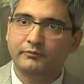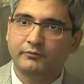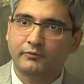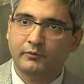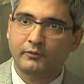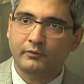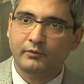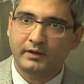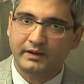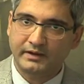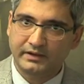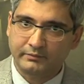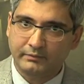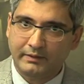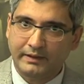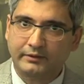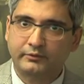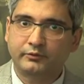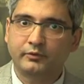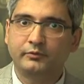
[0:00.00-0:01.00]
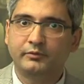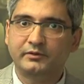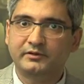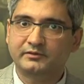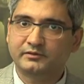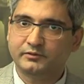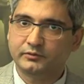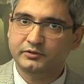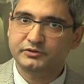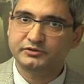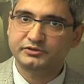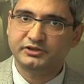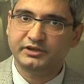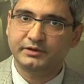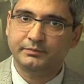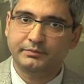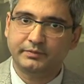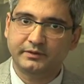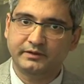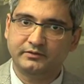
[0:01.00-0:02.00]
for antimicrobial
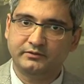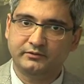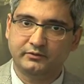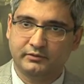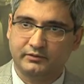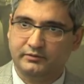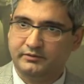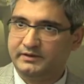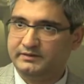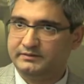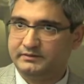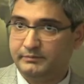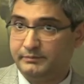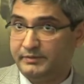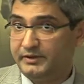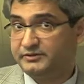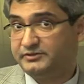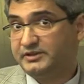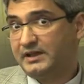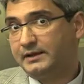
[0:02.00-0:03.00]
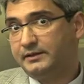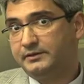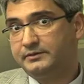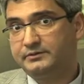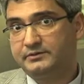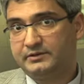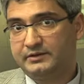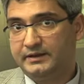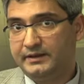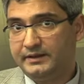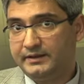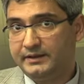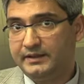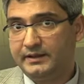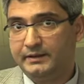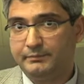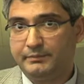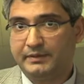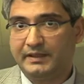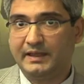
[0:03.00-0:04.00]
stewardship is to address a big challenge in India
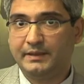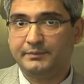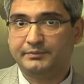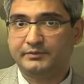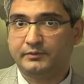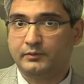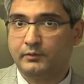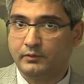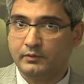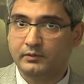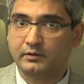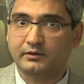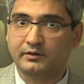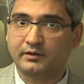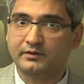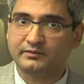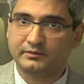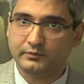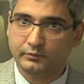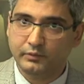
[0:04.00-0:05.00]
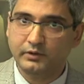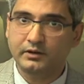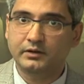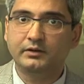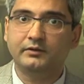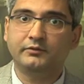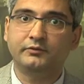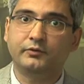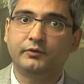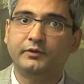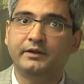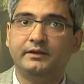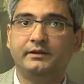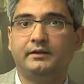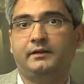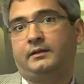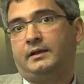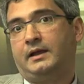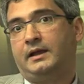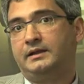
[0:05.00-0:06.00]
and perhaps all across the world of
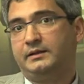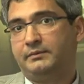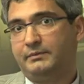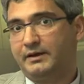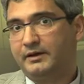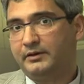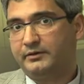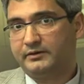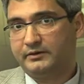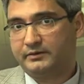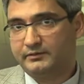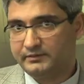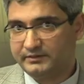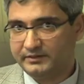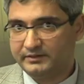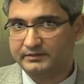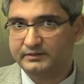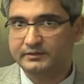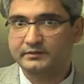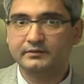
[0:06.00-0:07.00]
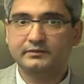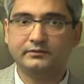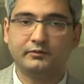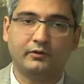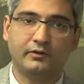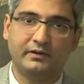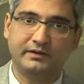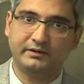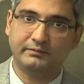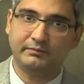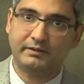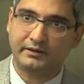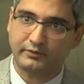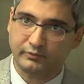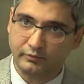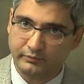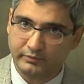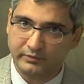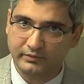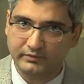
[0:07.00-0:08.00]
growing antibiotic resistance or
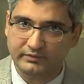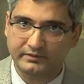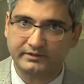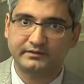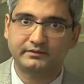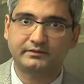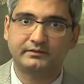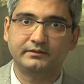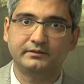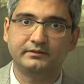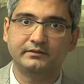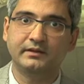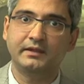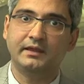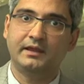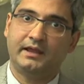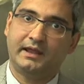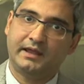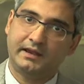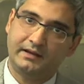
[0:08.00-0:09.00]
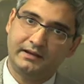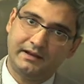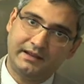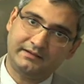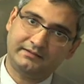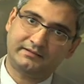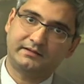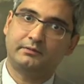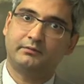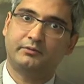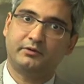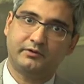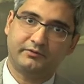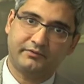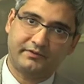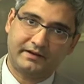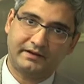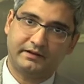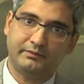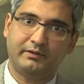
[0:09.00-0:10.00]
antimicrobial resistance and less number of
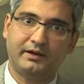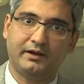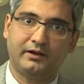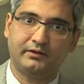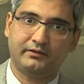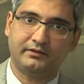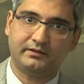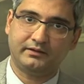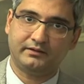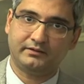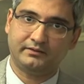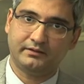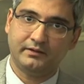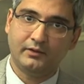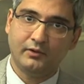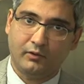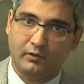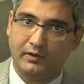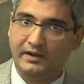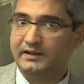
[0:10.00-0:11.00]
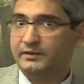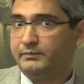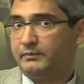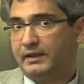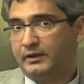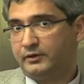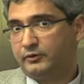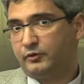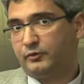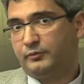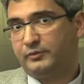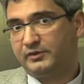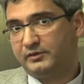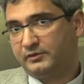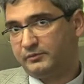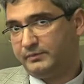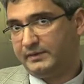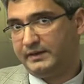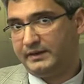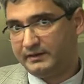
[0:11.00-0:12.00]
antibiotics or
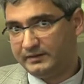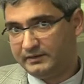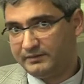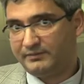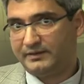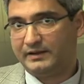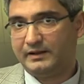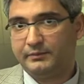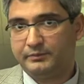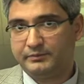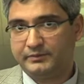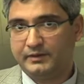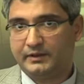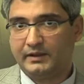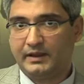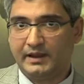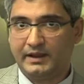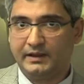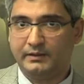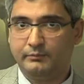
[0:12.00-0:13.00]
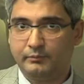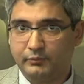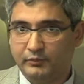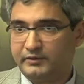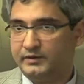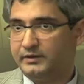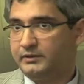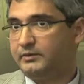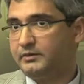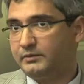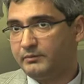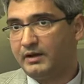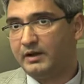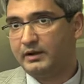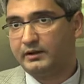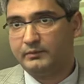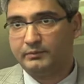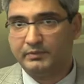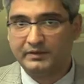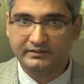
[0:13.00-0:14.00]
antimicrobials being developed and put into the
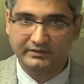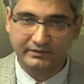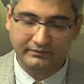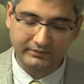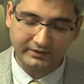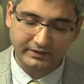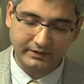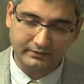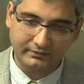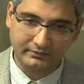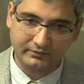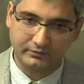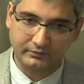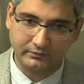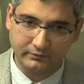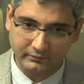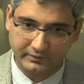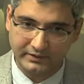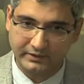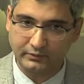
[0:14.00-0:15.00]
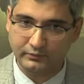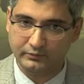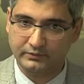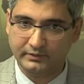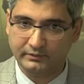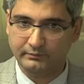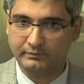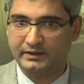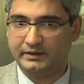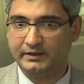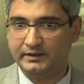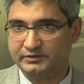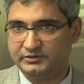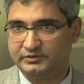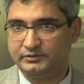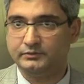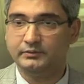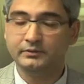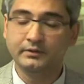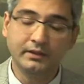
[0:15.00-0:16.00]
marketplace every year. So we know the big
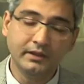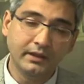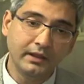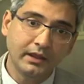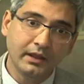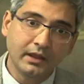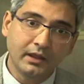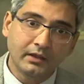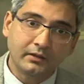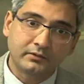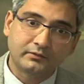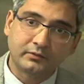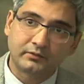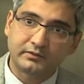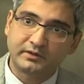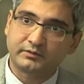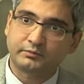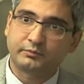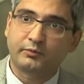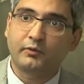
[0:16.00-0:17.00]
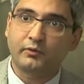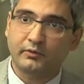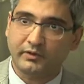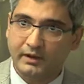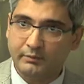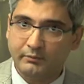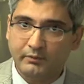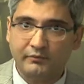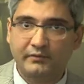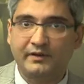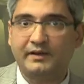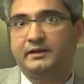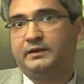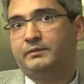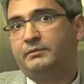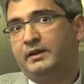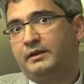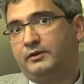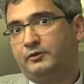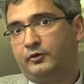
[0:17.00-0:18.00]
issue. So this program of
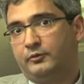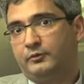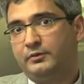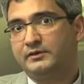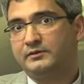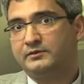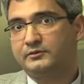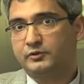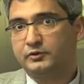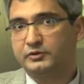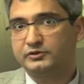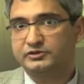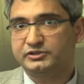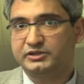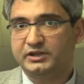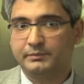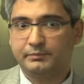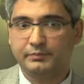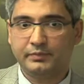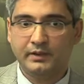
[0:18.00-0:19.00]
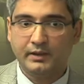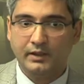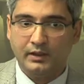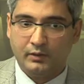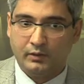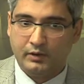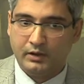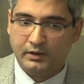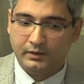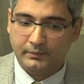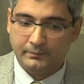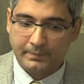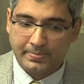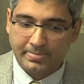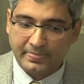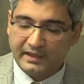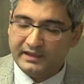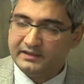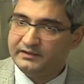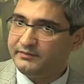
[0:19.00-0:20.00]
antimicrobial stewardship um,
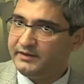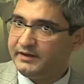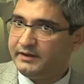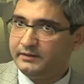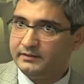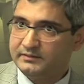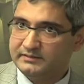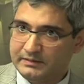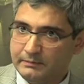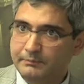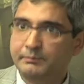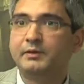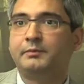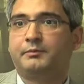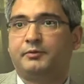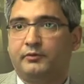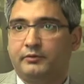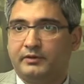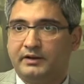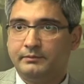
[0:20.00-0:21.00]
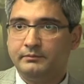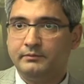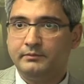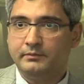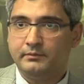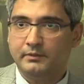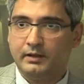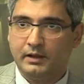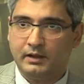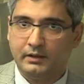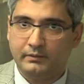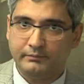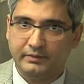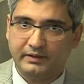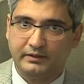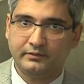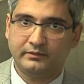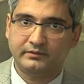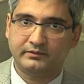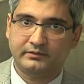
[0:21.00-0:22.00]
is a very simple program um,
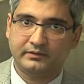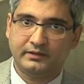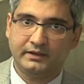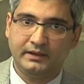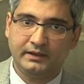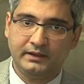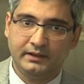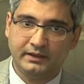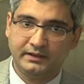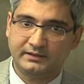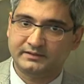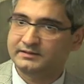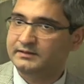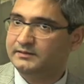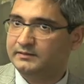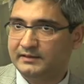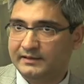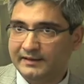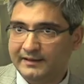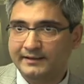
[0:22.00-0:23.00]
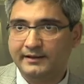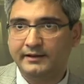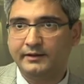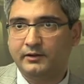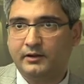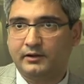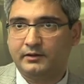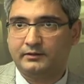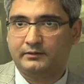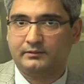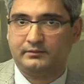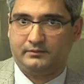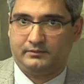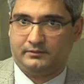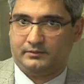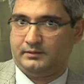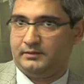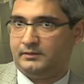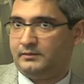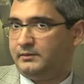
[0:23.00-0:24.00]
because it's clearly not
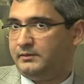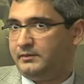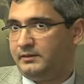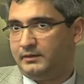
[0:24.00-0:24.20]
uh,